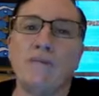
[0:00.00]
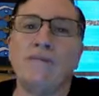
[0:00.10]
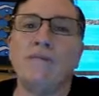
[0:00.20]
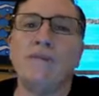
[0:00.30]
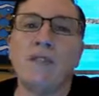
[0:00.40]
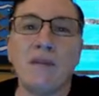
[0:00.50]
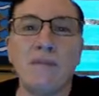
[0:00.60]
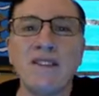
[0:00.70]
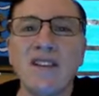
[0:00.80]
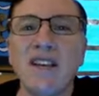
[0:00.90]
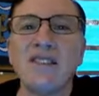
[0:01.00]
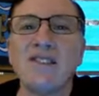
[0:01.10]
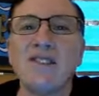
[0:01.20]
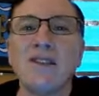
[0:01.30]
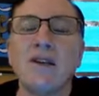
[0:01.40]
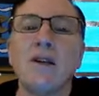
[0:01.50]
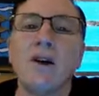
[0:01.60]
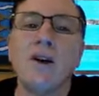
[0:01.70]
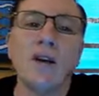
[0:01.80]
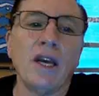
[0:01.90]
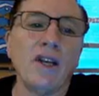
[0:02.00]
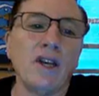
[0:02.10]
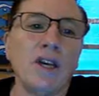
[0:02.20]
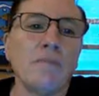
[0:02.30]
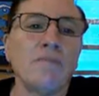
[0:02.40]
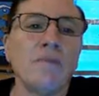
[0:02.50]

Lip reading: Does that make sense? Okay, good.